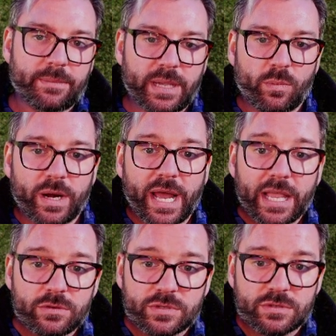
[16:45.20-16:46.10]
And what I
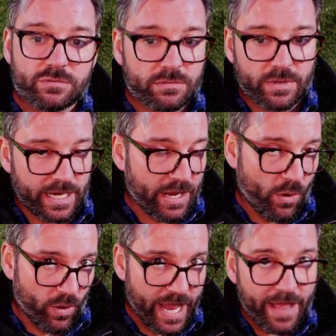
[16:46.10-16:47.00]
use
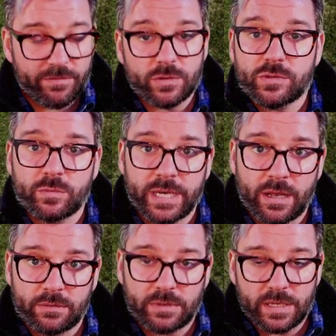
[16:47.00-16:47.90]
or have used
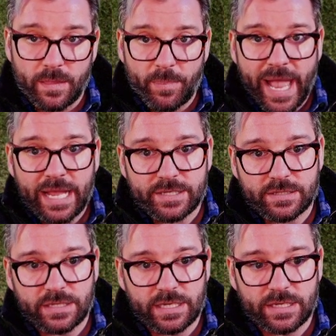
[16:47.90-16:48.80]
renown in the
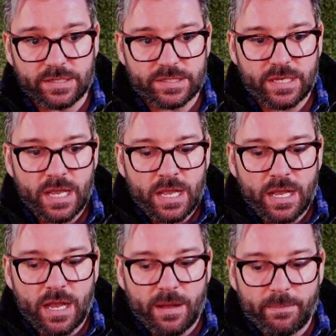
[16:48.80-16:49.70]
past is
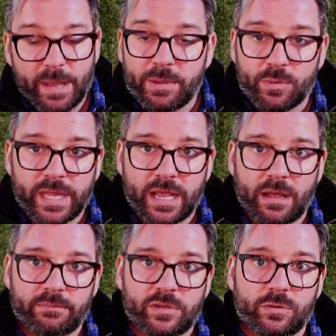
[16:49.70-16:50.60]
maybe when they
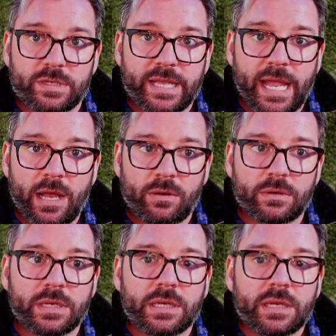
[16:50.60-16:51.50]
come to a
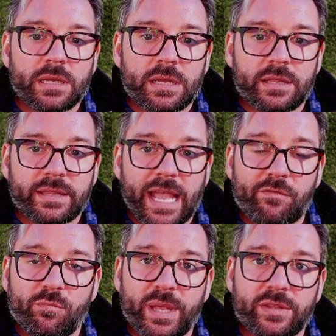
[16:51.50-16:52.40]
town that they
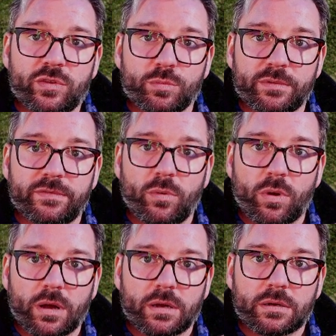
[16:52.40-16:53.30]
haven't been to
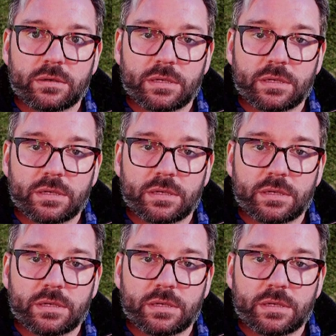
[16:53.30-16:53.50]
before,